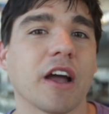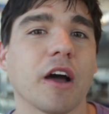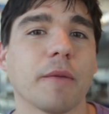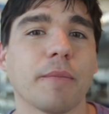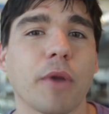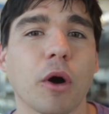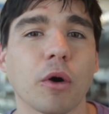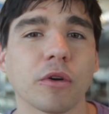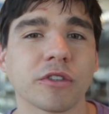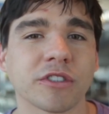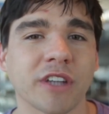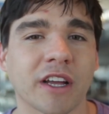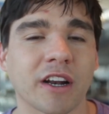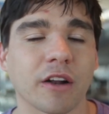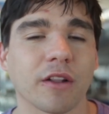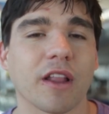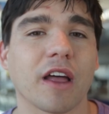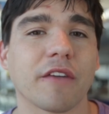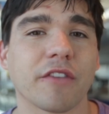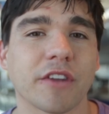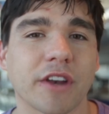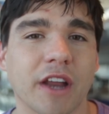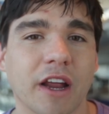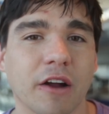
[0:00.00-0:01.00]
a post 9
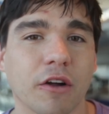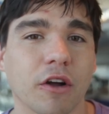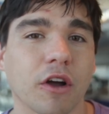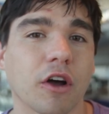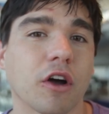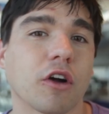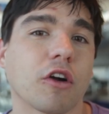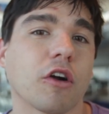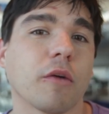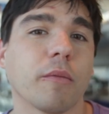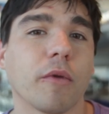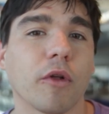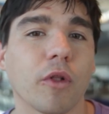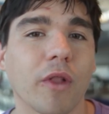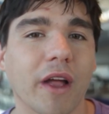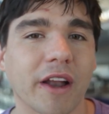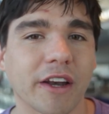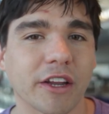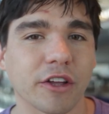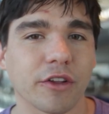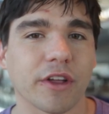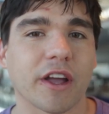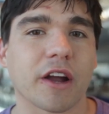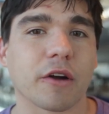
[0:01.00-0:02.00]
11 era or a
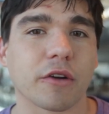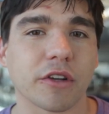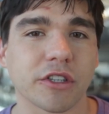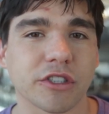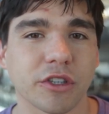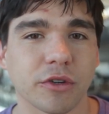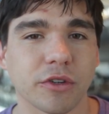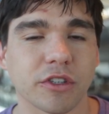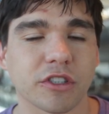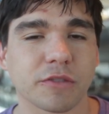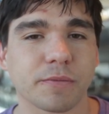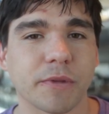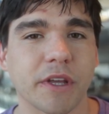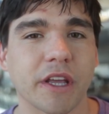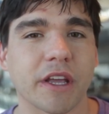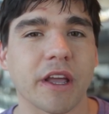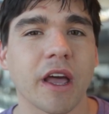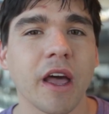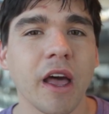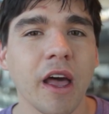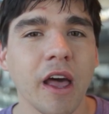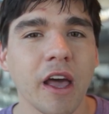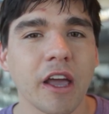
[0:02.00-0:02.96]
millennial era, so to speak,